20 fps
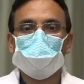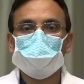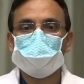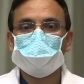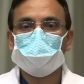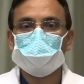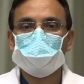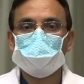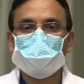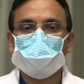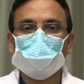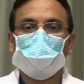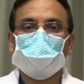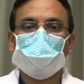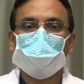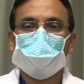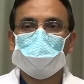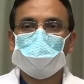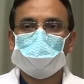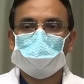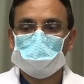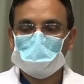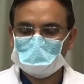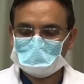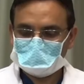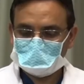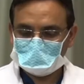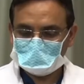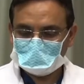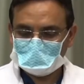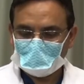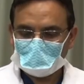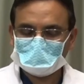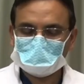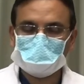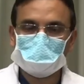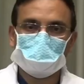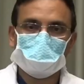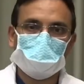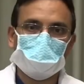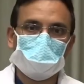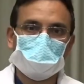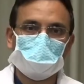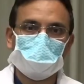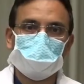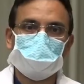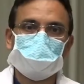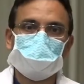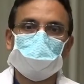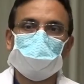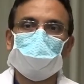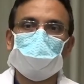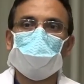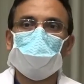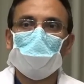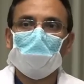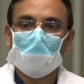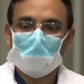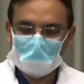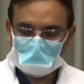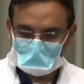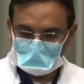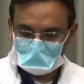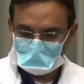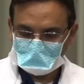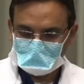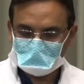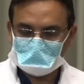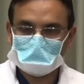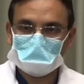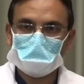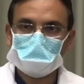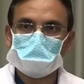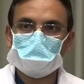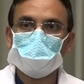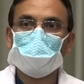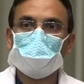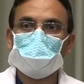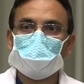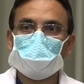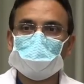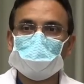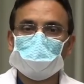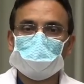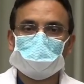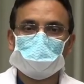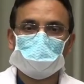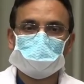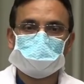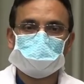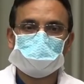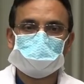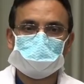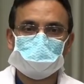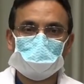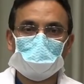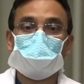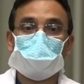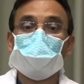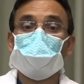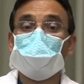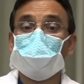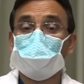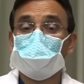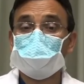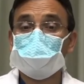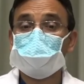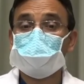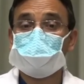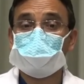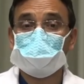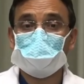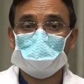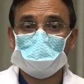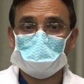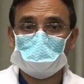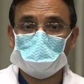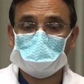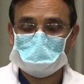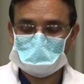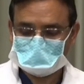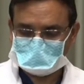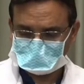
improve that blood flow back to the heart is key in uh, preventing these ulcers from happening or at least treating them.